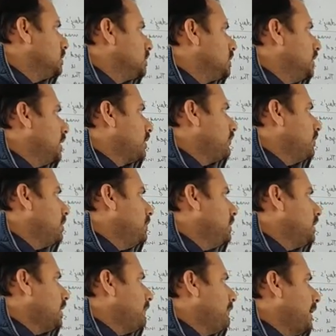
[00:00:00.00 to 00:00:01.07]
there will
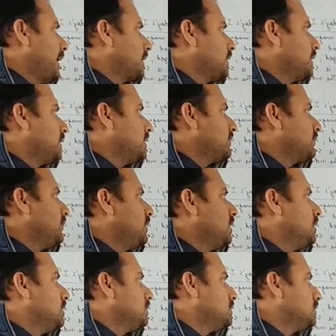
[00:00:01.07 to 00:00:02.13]
be a magnetic
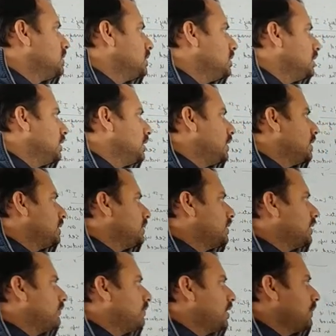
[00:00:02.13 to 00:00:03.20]
field
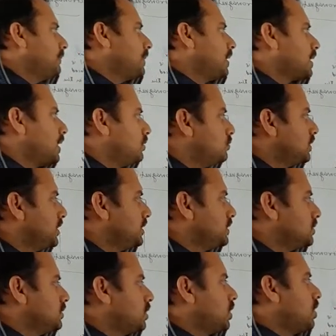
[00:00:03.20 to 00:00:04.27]
develop around
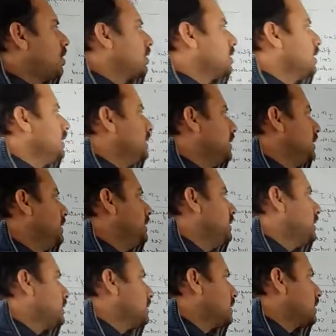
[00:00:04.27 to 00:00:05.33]
it or
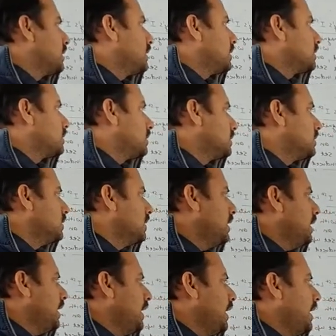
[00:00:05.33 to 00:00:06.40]
near the conductor,
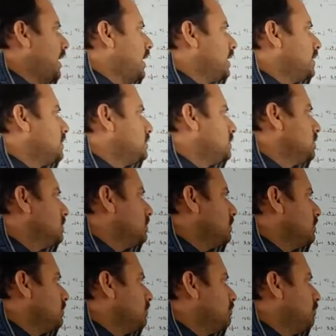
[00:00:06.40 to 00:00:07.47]
and
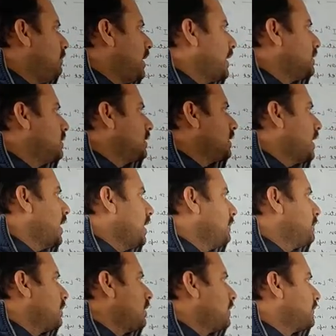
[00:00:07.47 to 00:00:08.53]
by the
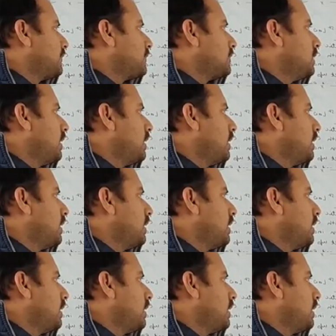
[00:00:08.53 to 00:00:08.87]
help of